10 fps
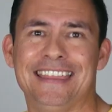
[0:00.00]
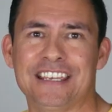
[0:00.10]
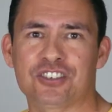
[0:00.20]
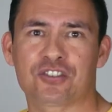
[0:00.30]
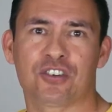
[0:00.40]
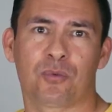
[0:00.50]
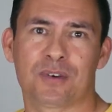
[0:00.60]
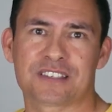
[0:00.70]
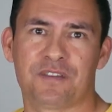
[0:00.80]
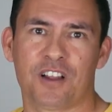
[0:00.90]
this shirt
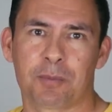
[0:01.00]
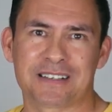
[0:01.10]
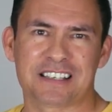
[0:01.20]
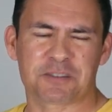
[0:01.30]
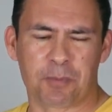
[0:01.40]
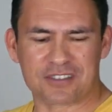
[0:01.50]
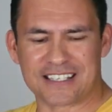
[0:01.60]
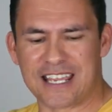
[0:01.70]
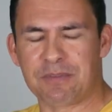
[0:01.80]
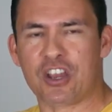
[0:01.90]
was developed because it's supposed
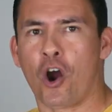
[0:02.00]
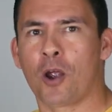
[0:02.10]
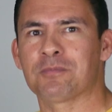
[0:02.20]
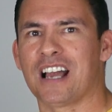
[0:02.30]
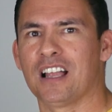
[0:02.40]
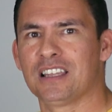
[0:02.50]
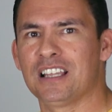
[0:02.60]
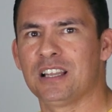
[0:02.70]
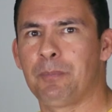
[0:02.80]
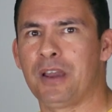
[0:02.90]
to keep the arms a
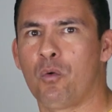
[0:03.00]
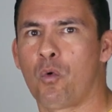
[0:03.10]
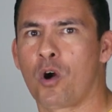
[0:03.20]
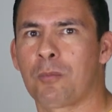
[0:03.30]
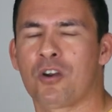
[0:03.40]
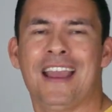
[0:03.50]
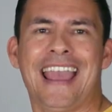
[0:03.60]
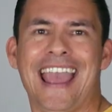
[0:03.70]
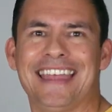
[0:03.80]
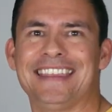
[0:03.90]
little bit warmer
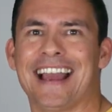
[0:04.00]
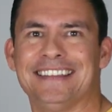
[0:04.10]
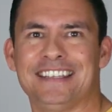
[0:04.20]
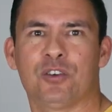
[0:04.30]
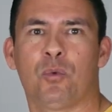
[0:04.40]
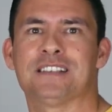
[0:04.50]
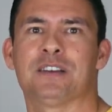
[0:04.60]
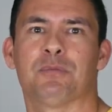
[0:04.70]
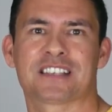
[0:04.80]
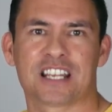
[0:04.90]
and the idea was
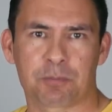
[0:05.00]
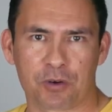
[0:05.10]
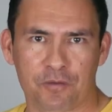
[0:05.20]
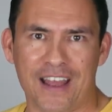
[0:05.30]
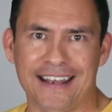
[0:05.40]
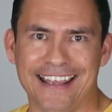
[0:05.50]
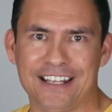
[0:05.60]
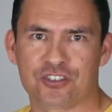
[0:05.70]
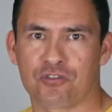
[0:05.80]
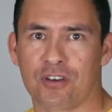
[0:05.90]
it was going to prevent
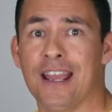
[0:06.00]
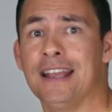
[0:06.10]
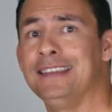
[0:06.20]
injury.